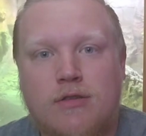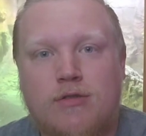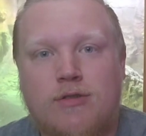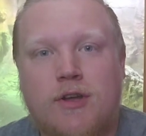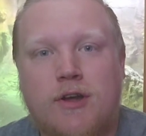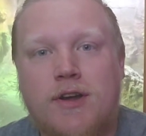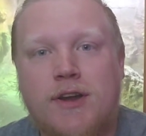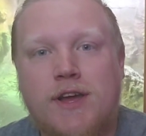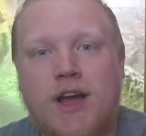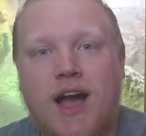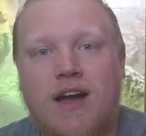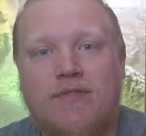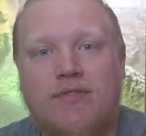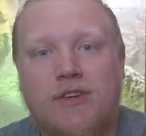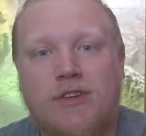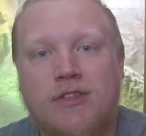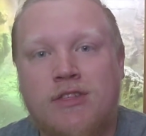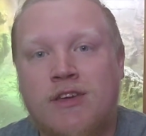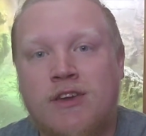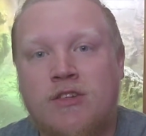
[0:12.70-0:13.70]
starting off
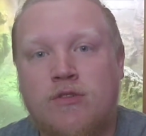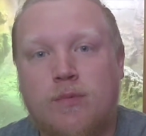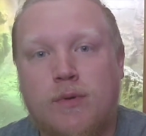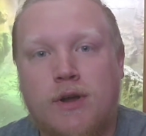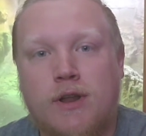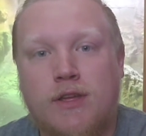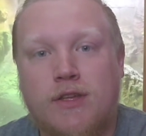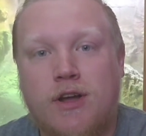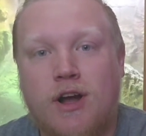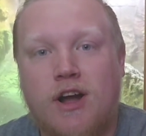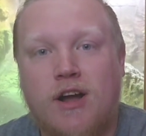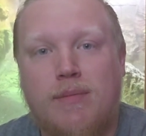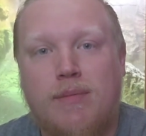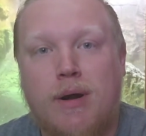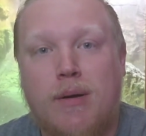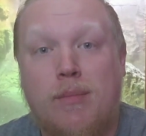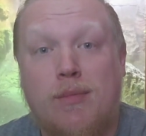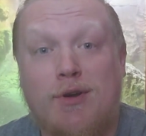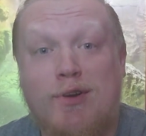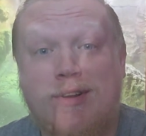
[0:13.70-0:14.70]
this list, we're going to talk
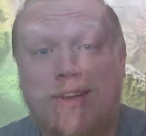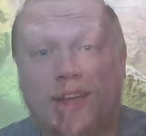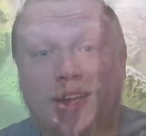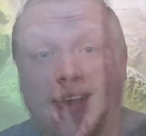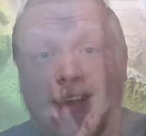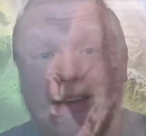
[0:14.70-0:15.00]
about marine